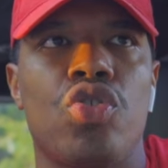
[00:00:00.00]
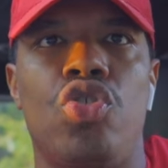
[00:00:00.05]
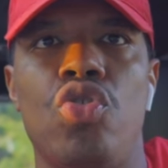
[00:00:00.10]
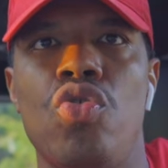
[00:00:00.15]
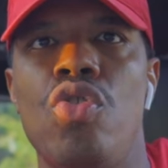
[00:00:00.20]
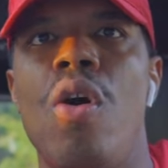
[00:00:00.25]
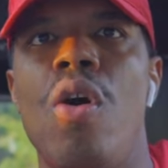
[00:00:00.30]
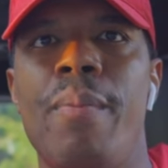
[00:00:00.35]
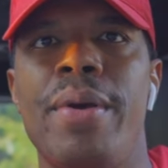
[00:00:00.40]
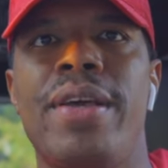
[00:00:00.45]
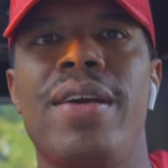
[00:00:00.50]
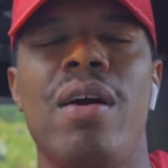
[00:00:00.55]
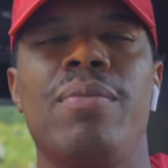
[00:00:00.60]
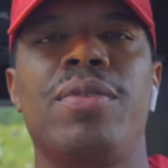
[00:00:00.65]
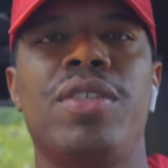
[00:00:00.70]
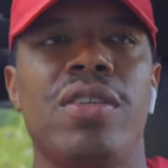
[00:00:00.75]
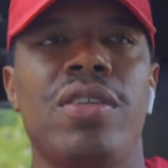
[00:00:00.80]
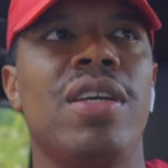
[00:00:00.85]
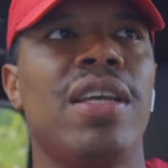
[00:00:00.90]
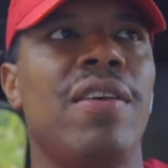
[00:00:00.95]
You don't become
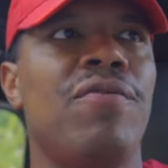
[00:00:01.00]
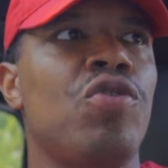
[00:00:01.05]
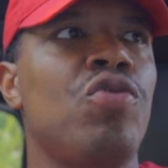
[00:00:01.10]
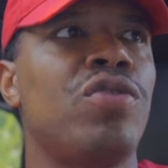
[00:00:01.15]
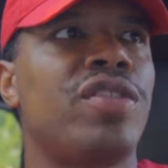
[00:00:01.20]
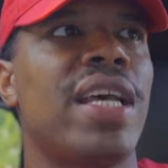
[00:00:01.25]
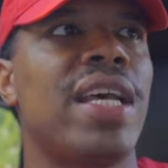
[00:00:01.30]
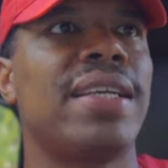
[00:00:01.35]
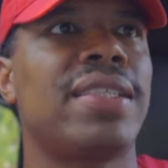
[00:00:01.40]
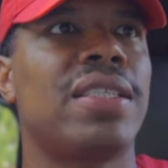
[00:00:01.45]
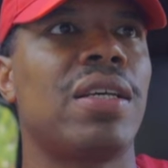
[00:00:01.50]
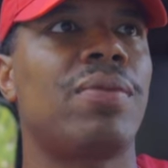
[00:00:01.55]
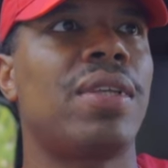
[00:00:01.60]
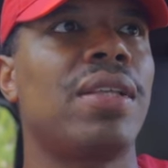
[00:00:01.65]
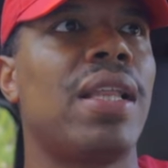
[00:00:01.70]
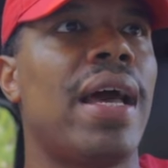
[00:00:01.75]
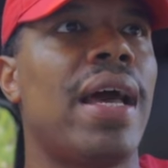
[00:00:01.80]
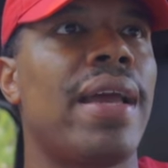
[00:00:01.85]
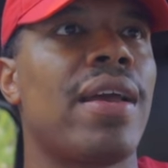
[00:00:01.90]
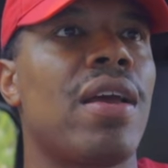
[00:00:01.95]
serious. If you say
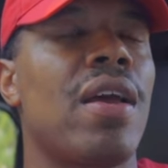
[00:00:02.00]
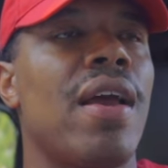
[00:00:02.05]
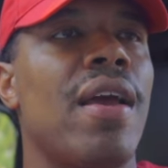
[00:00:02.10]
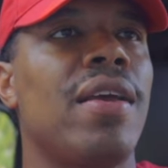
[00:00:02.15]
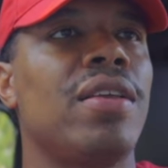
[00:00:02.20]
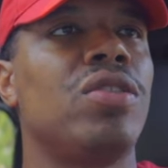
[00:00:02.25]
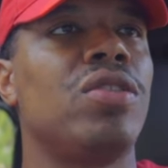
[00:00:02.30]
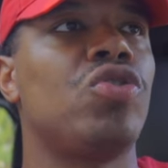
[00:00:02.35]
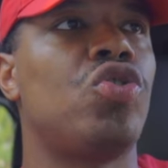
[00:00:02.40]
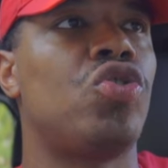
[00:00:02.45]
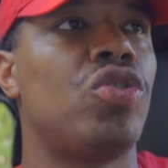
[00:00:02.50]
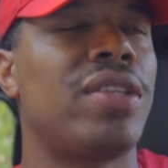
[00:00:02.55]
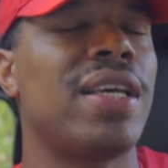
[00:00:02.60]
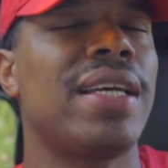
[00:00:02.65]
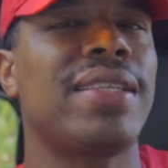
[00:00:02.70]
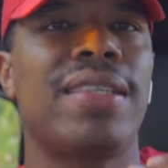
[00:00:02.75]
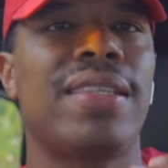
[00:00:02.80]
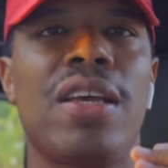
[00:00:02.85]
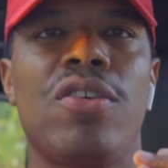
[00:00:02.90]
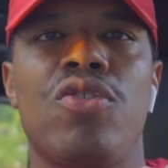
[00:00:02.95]
something like,
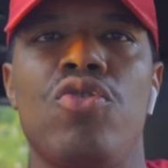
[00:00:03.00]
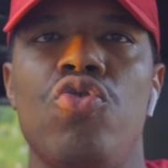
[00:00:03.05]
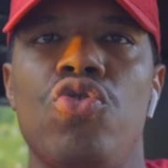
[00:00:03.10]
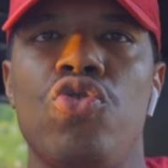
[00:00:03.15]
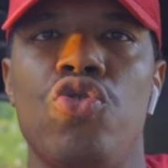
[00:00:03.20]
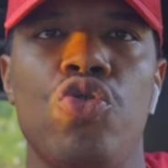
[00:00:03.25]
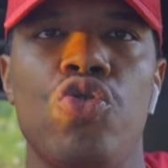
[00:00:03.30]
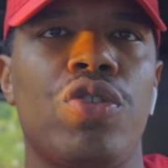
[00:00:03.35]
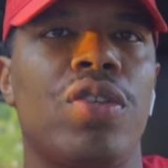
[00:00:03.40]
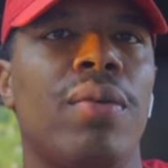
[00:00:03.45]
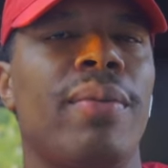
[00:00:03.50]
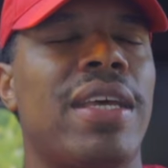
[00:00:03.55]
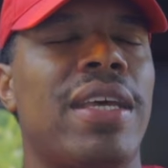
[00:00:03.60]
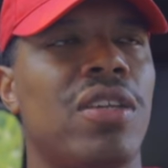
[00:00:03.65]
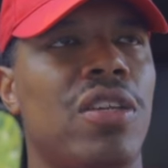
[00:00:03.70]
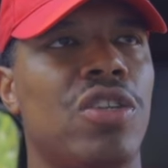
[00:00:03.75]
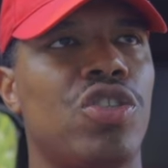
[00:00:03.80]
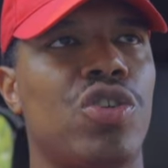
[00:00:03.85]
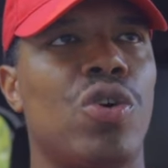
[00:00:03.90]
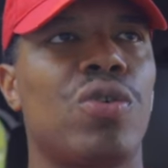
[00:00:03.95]
let's say you're used to
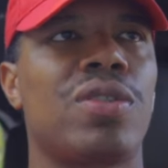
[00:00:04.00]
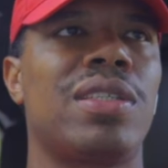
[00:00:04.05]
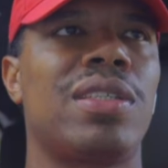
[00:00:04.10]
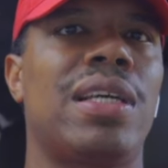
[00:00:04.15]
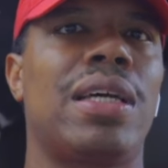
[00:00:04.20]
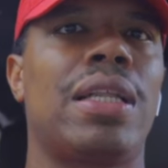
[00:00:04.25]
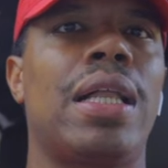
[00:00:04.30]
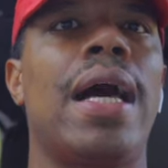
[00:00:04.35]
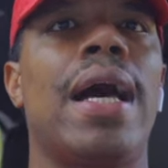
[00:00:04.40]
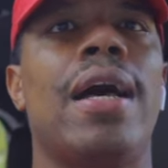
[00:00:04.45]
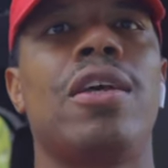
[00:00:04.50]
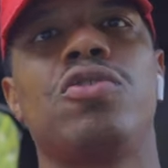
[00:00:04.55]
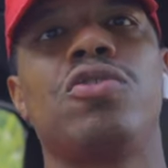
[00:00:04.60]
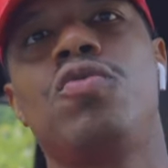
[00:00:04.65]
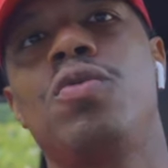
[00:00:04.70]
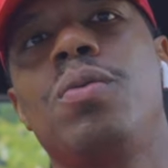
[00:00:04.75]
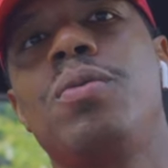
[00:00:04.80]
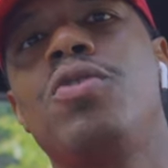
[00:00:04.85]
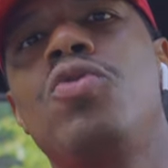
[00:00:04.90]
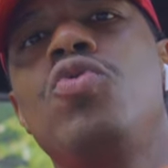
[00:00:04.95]
making the jokes in the class, you feel me?